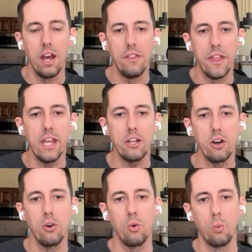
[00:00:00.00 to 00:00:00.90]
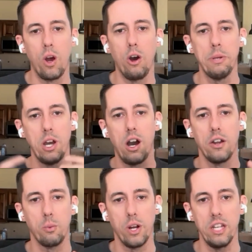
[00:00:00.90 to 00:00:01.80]
They go well
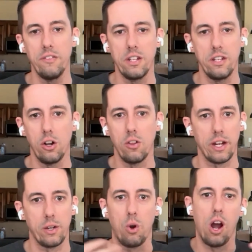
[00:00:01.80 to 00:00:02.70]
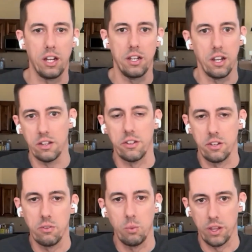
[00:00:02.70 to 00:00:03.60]
beyond what even, like Rocket
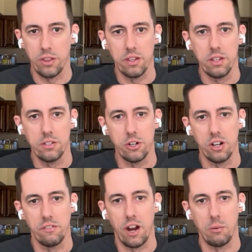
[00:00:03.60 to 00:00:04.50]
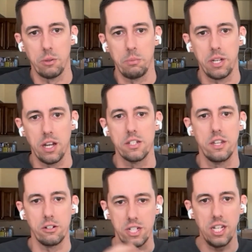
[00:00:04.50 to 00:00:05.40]
does with certain environments because
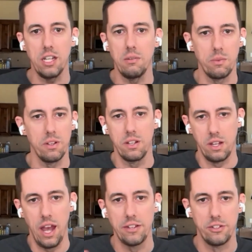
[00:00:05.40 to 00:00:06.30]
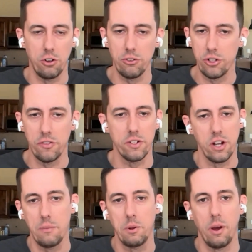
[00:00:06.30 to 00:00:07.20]
their team has their own servers
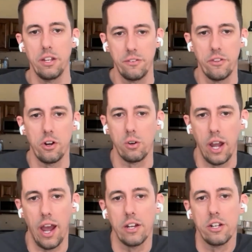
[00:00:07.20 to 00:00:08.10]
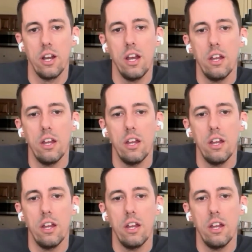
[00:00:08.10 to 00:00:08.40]
optimized for their own cache.